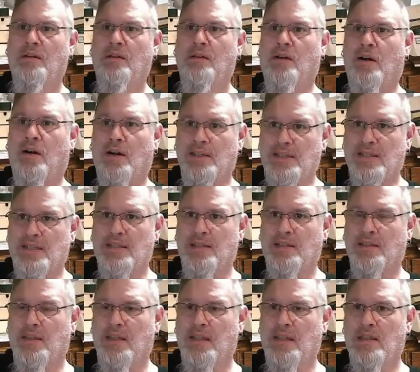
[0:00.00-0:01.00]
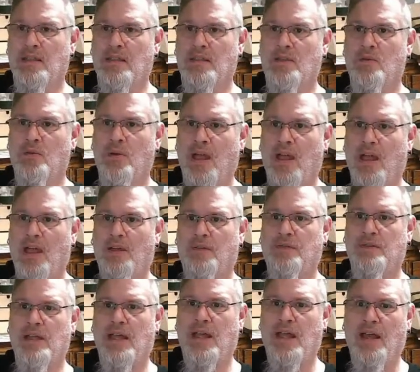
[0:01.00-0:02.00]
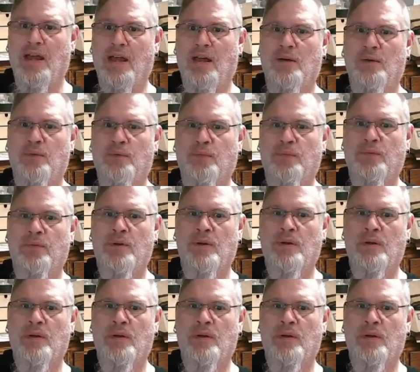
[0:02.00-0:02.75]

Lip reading: constantly, you have to have